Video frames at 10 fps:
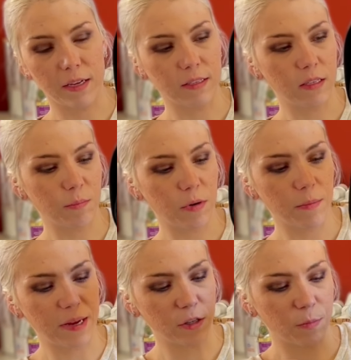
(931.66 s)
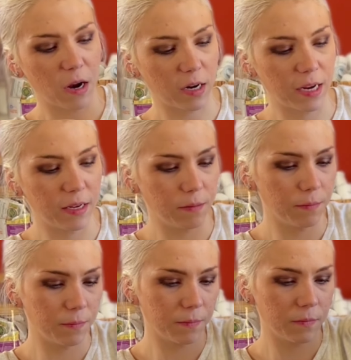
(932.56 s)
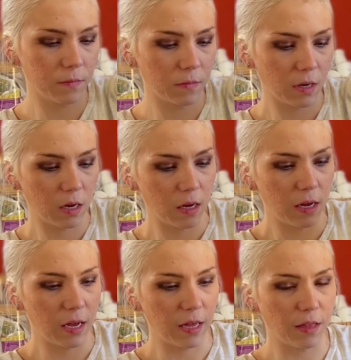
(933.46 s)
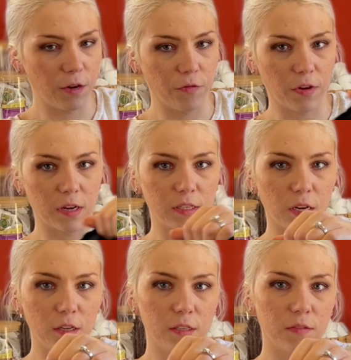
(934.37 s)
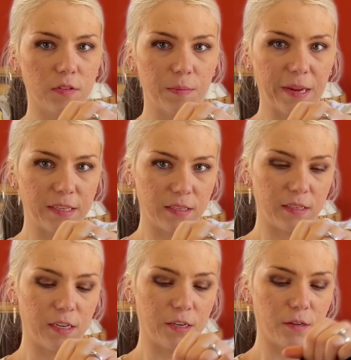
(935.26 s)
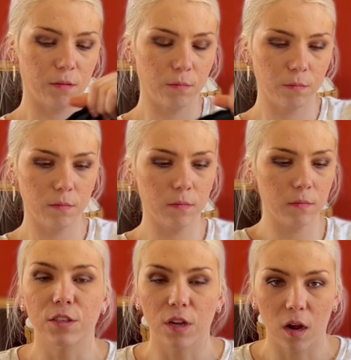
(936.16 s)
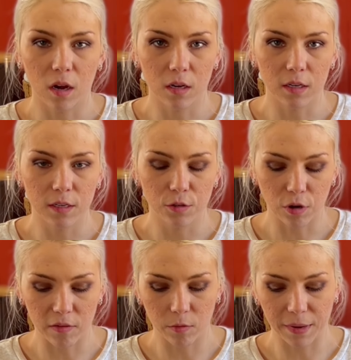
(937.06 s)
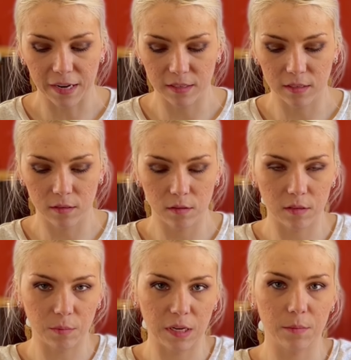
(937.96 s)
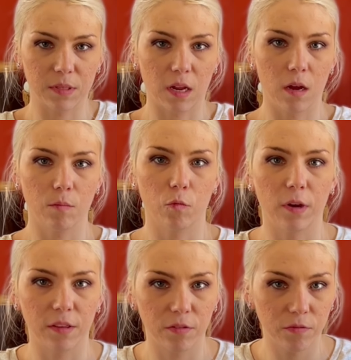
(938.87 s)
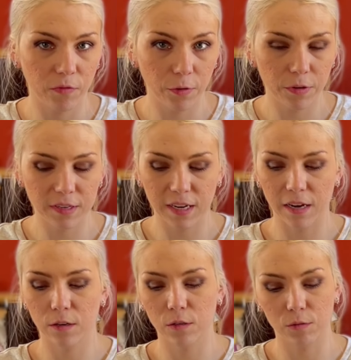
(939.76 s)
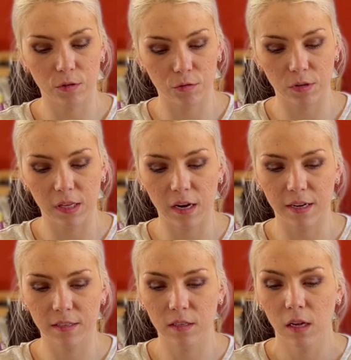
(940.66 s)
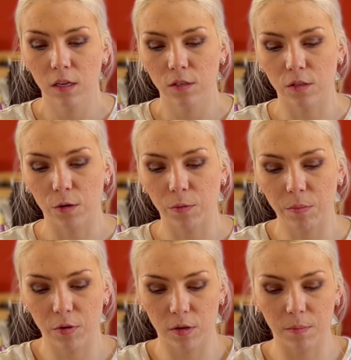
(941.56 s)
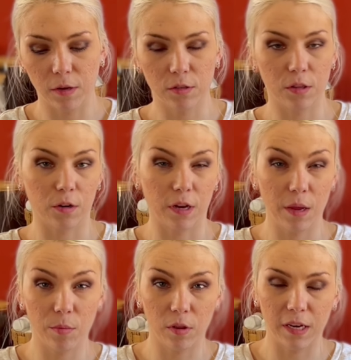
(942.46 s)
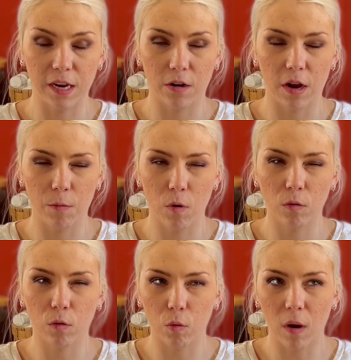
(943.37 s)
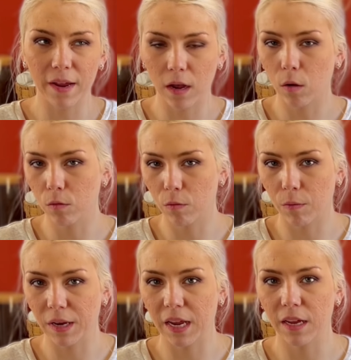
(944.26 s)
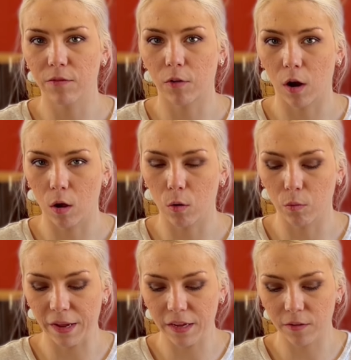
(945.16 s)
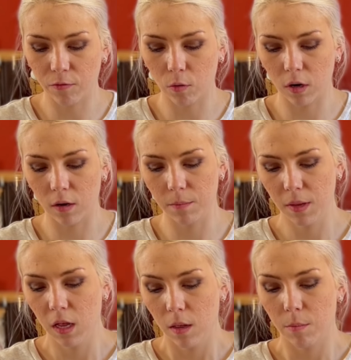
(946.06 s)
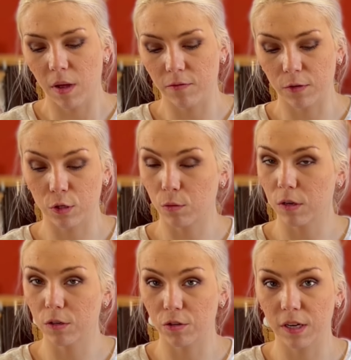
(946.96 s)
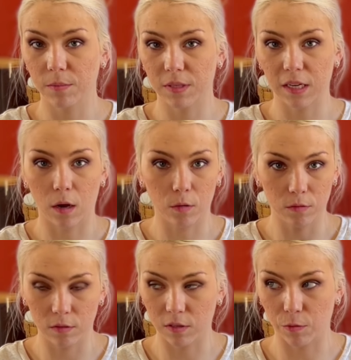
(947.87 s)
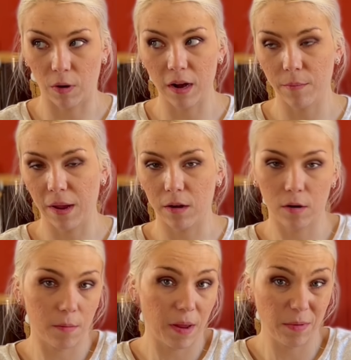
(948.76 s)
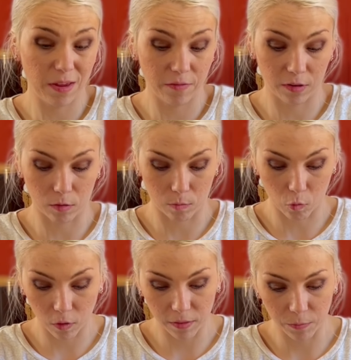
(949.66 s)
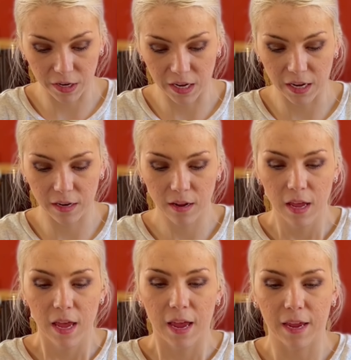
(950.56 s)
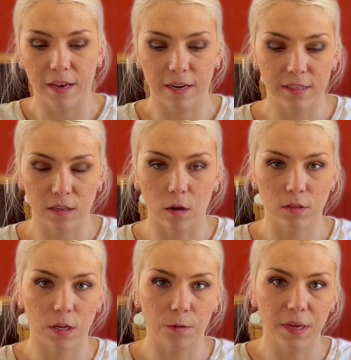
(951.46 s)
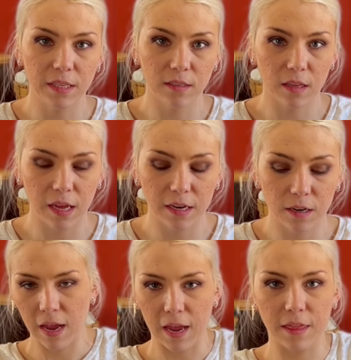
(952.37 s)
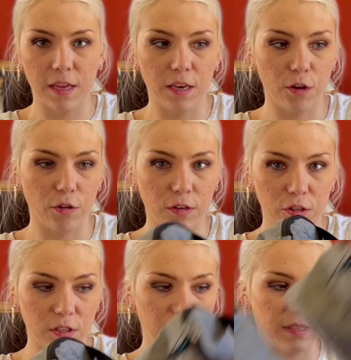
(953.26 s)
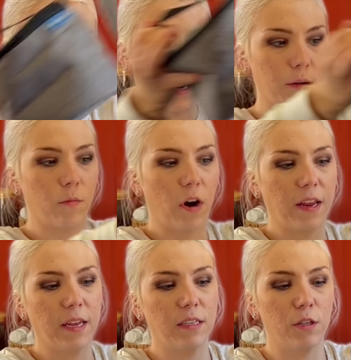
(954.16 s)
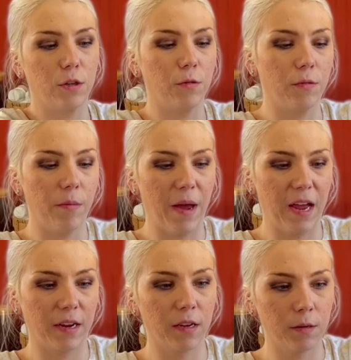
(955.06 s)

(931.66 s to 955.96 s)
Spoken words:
a zipper mesh pocket, and then you've got tons of space in here. Dog travel bags sometimes come with food containers, which is really nice. So we put most of their kibble in here. It won't quite hold what we need for a whole week for them, but for shorter trips, it holds the right amount or maybe even a little more than we need. And it's also insulated, and then you can just stack them right into the bag.